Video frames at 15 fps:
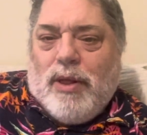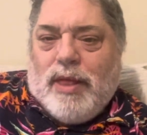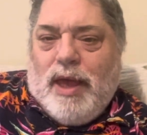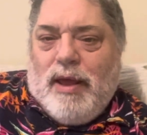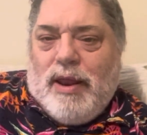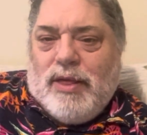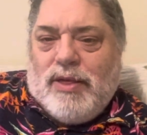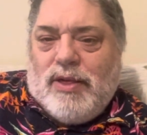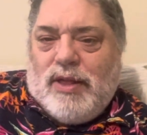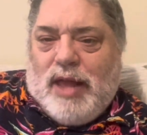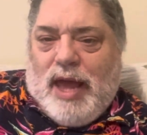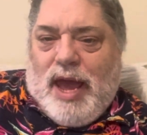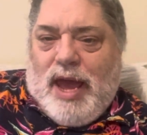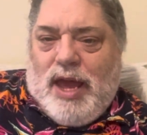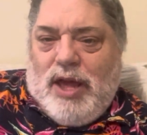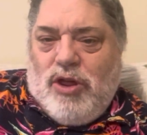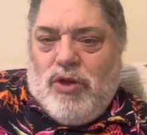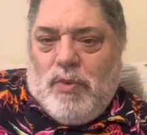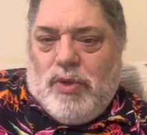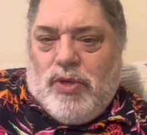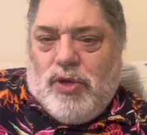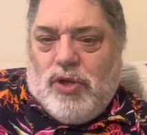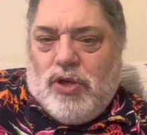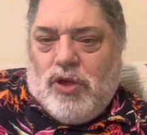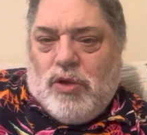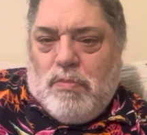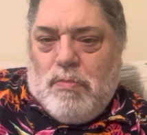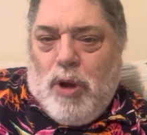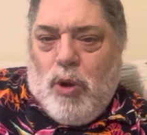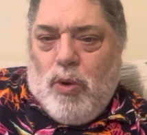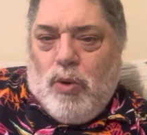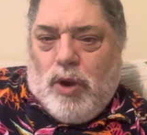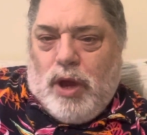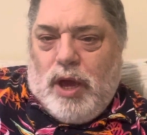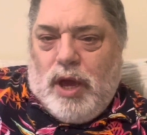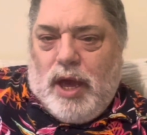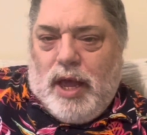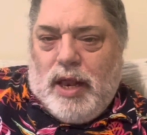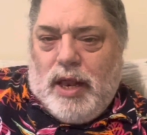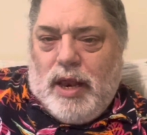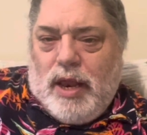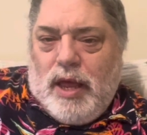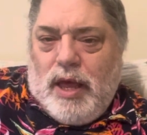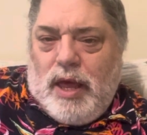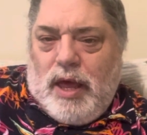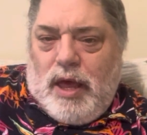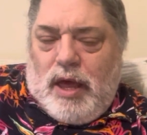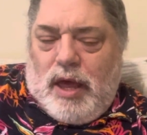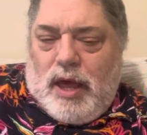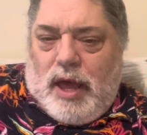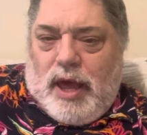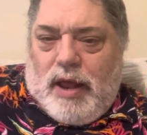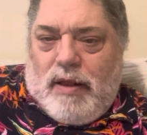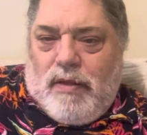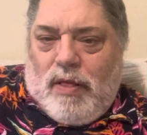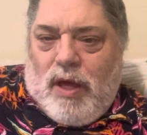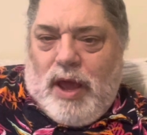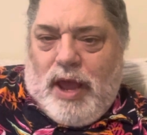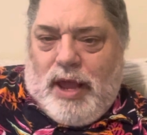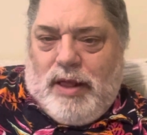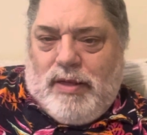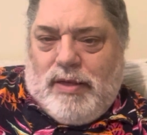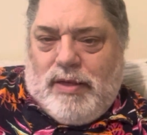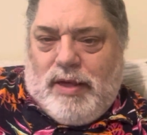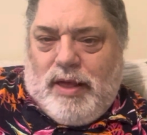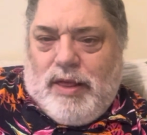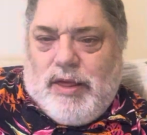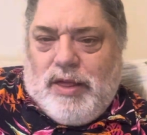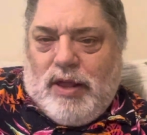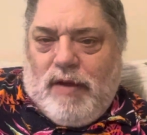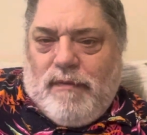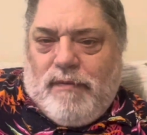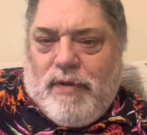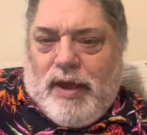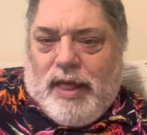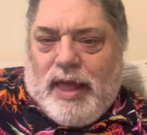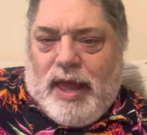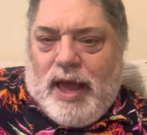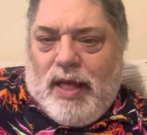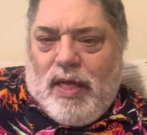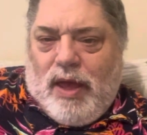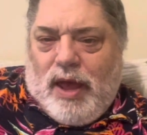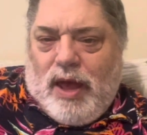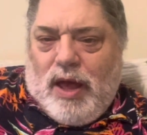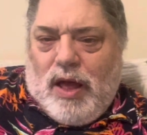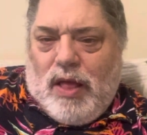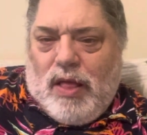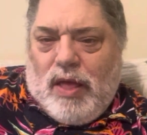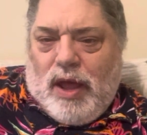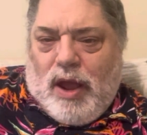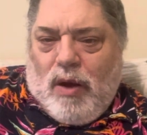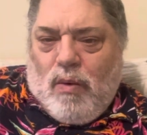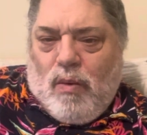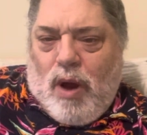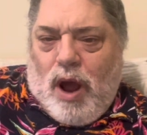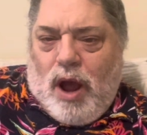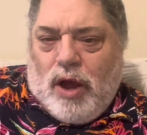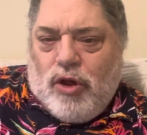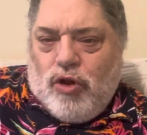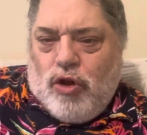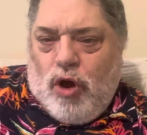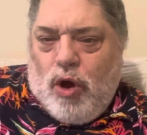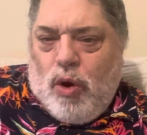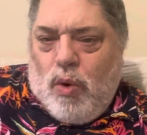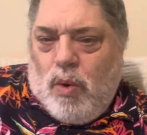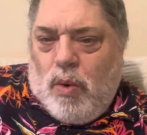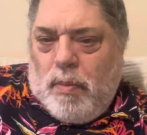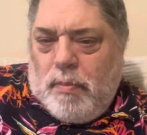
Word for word: They had a stage with smoke and and lights and stuff like that, like a like a rock show